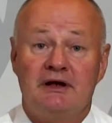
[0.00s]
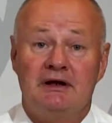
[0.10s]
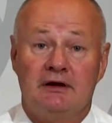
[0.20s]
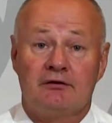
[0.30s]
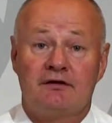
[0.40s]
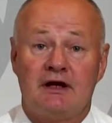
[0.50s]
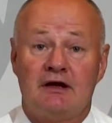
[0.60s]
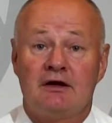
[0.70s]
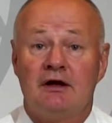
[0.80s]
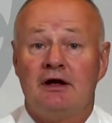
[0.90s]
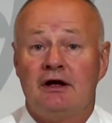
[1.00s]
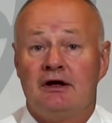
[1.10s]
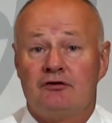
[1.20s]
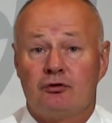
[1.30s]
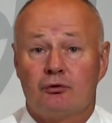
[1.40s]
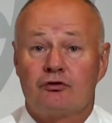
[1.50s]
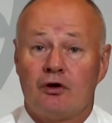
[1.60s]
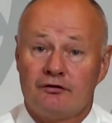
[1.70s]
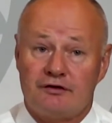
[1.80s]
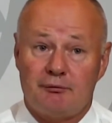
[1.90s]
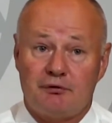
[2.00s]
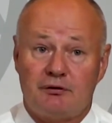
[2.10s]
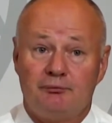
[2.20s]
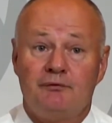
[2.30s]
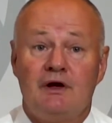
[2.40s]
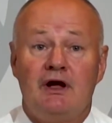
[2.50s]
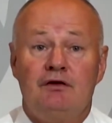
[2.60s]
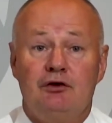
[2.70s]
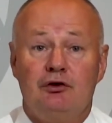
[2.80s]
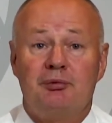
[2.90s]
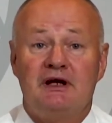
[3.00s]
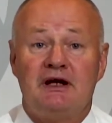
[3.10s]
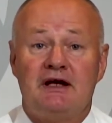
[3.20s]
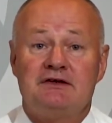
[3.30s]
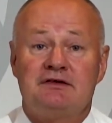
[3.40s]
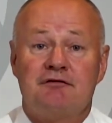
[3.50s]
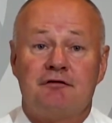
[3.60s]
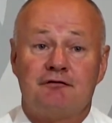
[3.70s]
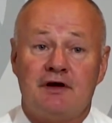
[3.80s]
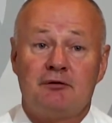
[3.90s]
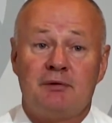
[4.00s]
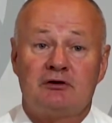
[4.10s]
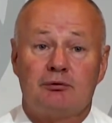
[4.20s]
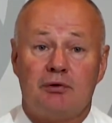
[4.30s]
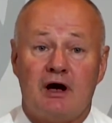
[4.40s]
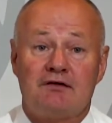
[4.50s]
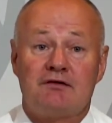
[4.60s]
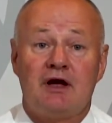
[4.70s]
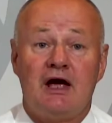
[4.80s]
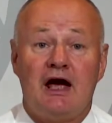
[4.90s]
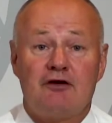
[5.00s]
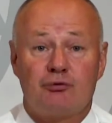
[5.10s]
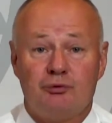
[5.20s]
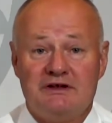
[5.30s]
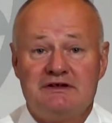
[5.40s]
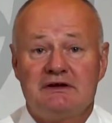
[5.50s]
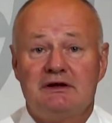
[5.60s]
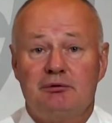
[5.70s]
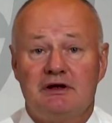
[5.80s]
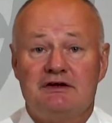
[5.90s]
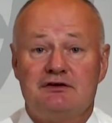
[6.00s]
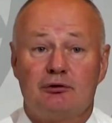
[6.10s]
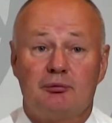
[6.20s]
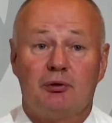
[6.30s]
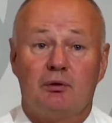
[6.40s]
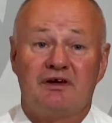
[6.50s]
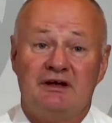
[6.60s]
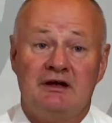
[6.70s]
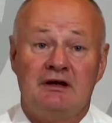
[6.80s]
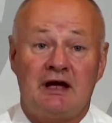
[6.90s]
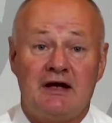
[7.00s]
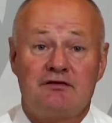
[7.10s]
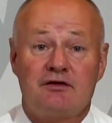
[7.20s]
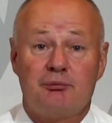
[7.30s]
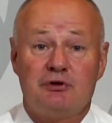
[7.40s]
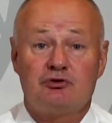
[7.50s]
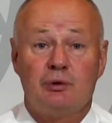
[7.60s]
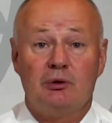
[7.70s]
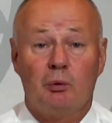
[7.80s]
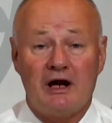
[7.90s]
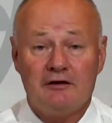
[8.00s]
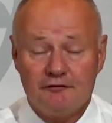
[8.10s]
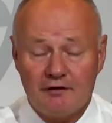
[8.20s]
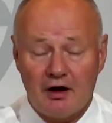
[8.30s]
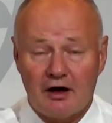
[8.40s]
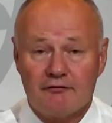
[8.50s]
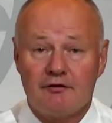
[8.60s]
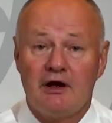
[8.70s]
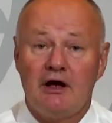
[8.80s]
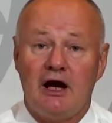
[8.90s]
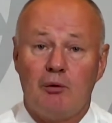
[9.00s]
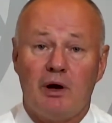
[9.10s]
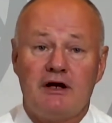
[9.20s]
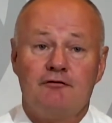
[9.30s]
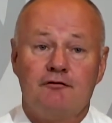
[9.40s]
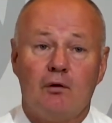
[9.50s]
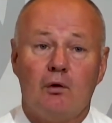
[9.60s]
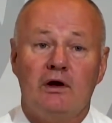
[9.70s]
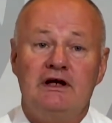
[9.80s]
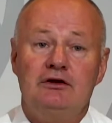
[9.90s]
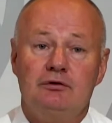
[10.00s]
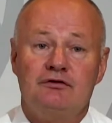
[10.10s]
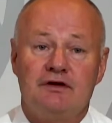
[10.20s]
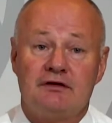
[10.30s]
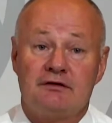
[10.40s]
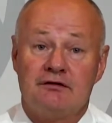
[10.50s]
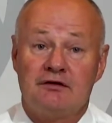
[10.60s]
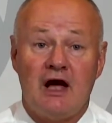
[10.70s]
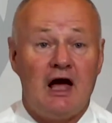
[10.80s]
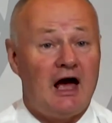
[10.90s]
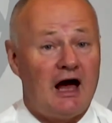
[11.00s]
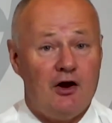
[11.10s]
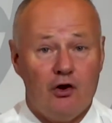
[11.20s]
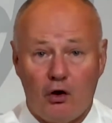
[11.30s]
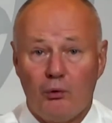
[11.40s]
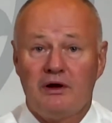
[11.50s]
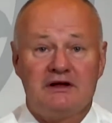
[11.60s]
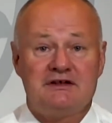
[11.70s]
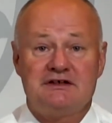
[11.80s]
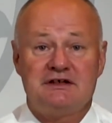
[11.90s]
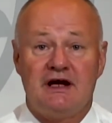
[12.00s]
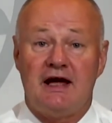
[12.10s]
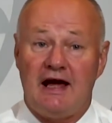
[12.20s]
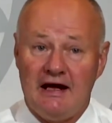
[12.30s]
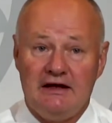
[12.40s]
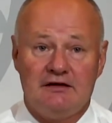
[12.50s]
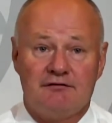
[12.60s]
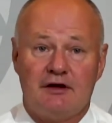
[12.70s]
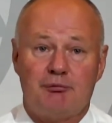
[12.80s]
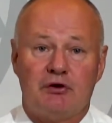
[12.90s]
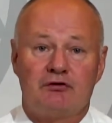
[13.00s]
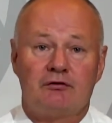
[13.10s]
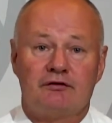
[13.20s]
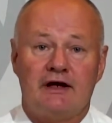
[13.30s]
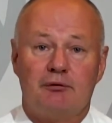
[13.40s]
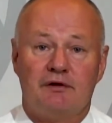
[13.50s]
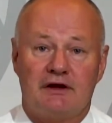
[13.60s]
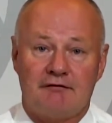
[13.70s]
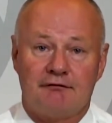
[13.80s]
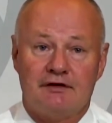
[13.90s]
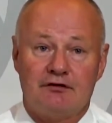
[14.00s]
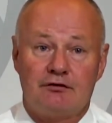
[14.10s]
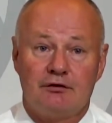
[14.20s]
health data source concept. The European Agency for Fundamental Rights has recently released a report that indicates that between 1 in 5 and 1 in 4 EU citizens are not willing to share any of their personal data with governments?